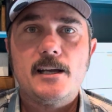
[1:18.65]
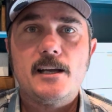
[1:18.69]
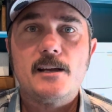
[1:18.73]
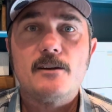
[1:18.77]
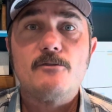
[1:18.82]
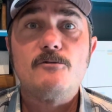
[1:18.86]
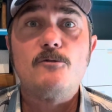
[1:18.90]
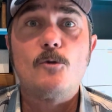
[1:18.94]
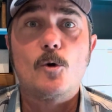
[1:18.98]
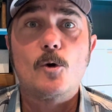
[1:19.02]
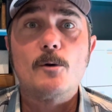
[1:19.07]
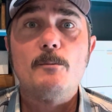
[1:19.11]

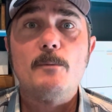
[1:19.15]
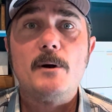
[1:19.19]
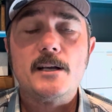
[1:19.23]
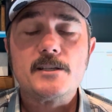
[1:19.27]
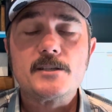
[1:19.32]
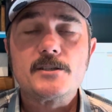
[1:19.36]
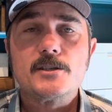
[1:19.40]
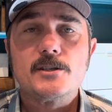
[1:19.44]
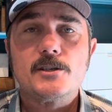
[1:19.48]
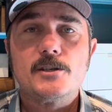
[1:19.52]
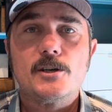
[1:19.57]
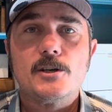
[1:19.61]
4
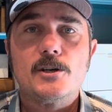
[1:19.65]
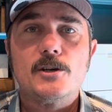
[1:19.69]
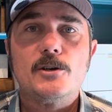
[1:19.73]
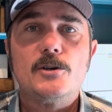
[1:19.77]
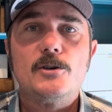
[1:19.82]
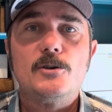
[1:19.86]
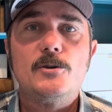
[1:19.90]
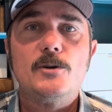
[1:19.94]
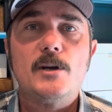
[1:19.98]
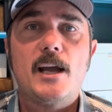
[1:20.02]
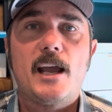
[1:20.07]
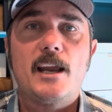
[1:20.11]
months
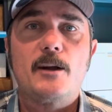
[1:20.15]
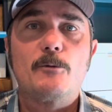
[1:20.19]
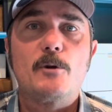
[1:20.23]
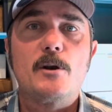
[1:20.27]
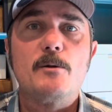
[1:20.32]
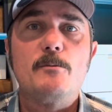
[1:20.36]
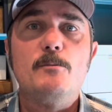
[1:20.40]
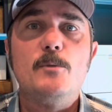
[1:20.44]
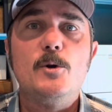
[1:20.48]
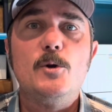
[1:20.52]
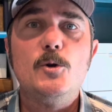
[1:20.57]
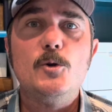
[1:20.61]
ago and
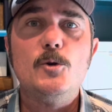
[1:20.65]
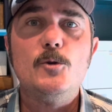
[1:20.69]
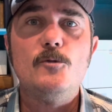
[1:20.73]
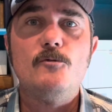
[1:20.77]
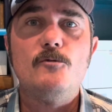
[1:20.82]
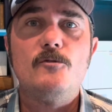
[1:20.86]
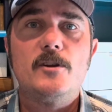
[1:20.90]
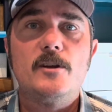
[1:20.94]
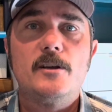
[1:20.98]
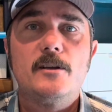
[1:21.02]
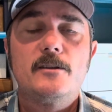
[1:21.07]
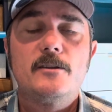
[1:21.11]
removed